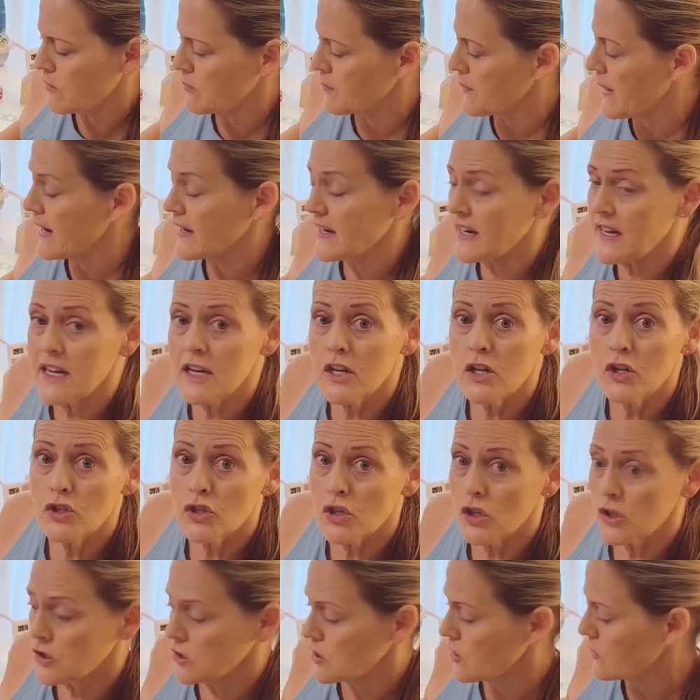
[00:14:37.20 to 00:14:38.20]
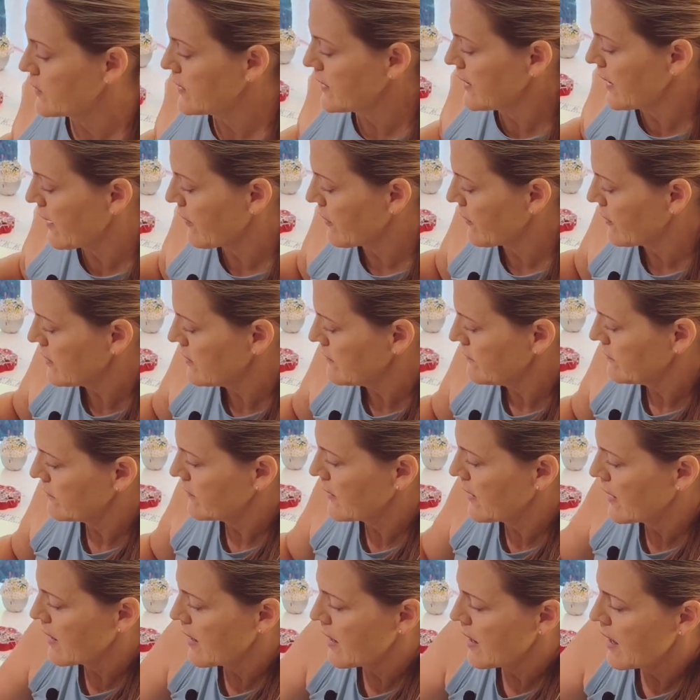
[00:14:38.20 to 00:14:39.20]
ready to sew together.
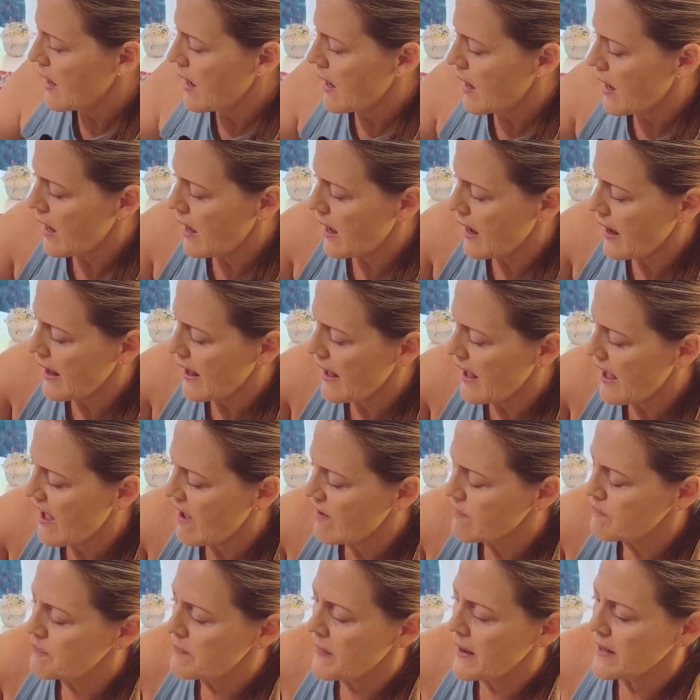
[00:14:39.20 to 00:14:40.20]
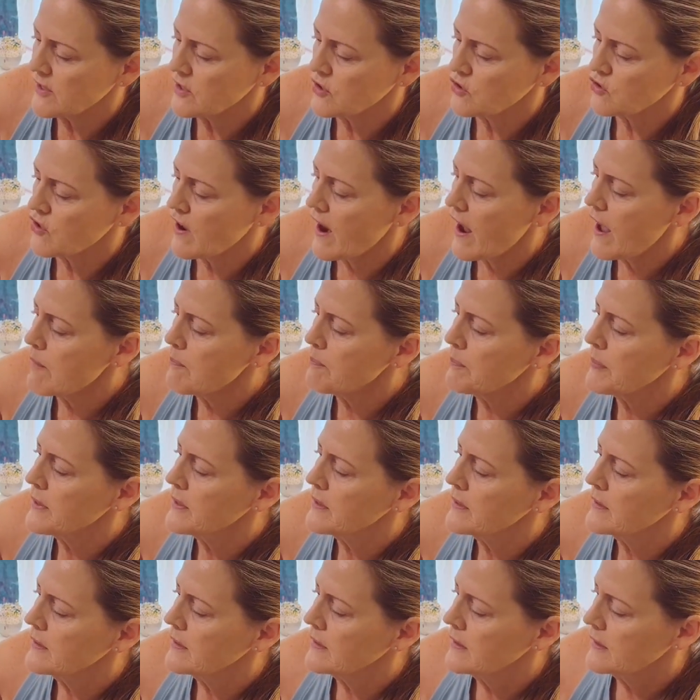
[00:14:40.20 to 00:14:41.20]
I have my strap.
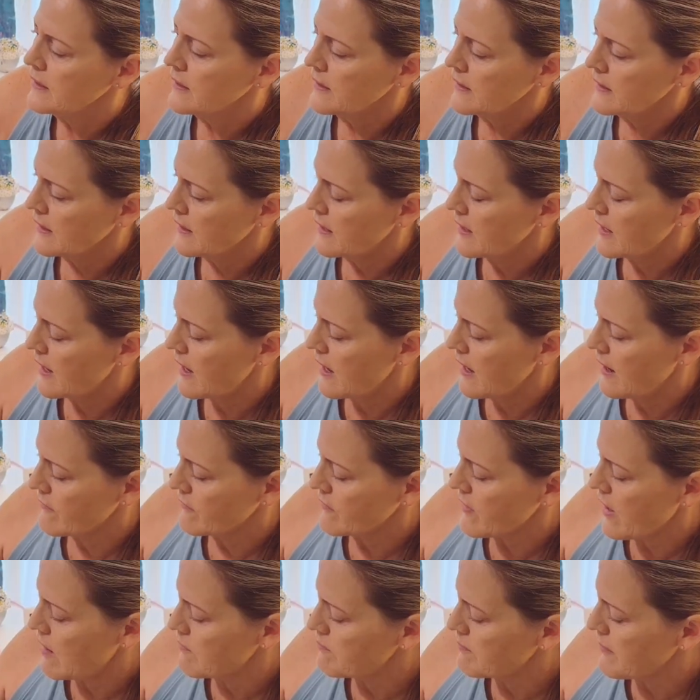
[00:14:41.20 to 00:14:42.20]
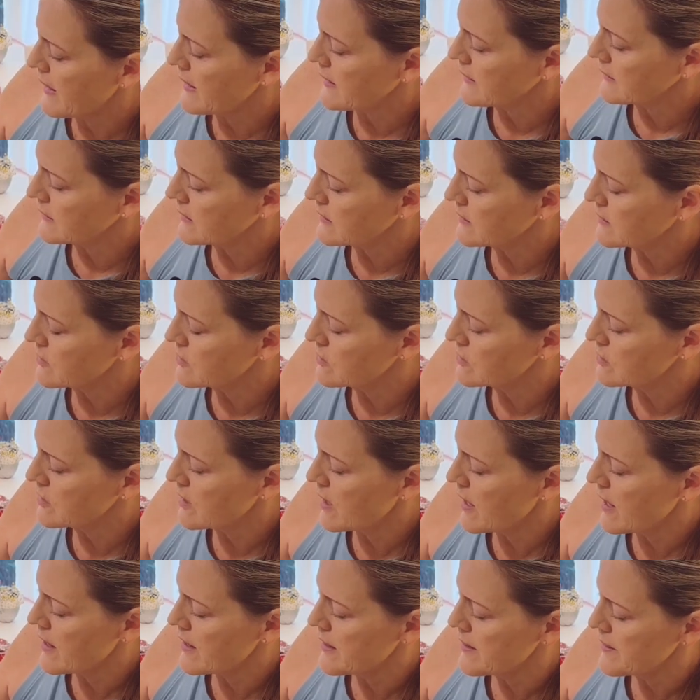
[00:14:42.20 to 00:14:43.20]
I've got my little,
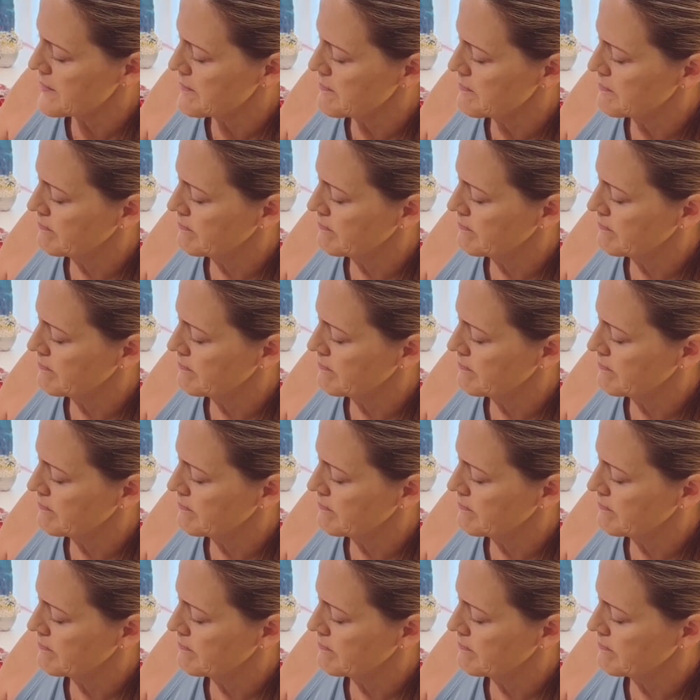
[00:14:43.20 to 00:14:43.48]
I